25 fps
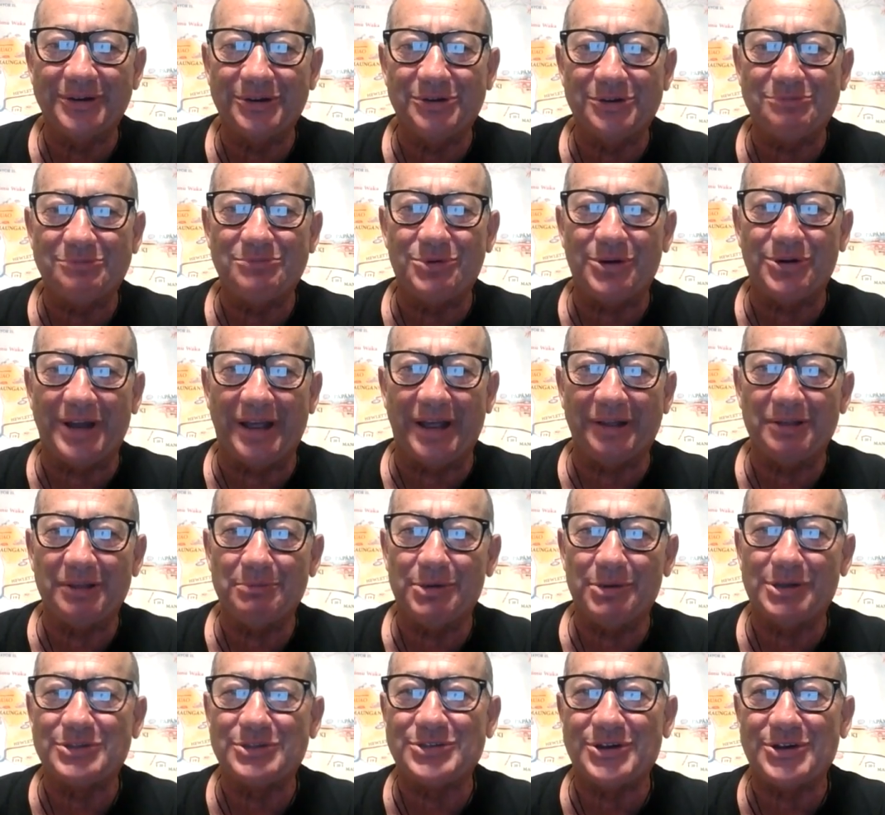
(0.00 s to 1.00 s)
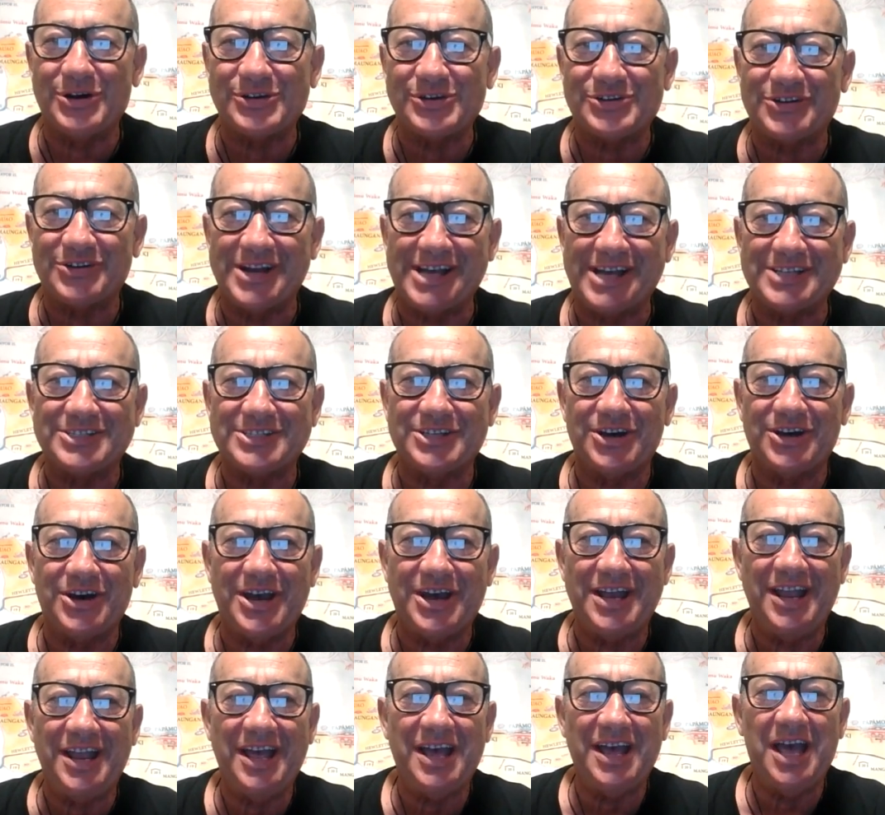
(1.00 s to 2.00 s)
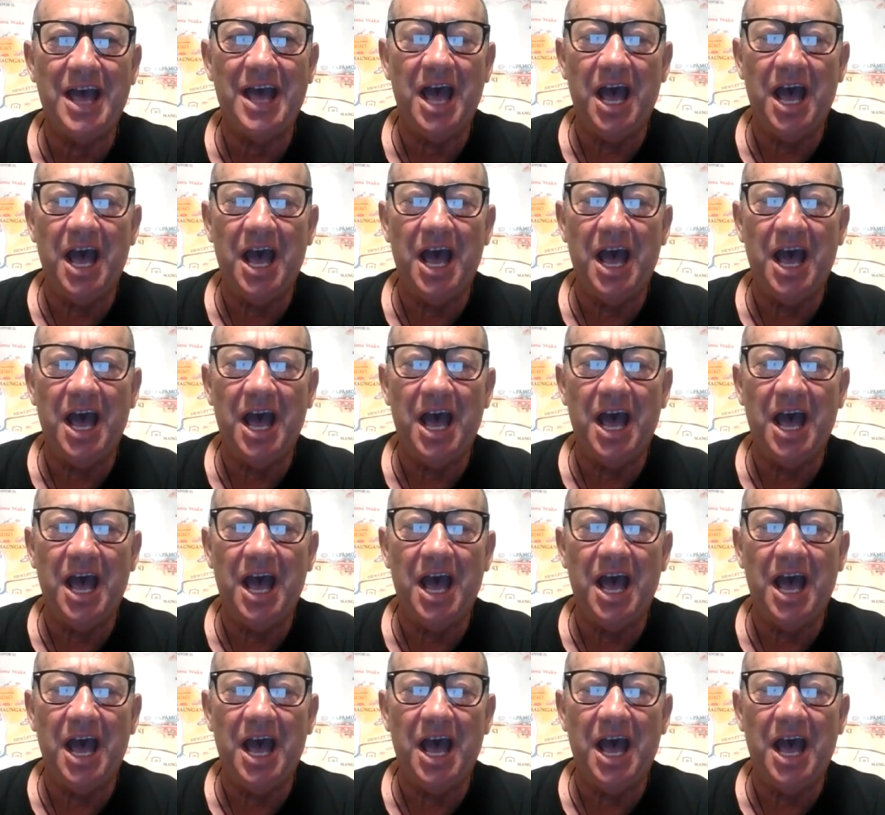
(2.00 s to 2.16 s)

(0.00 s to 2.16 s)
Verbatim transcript: Good morning. The bird songs are outside.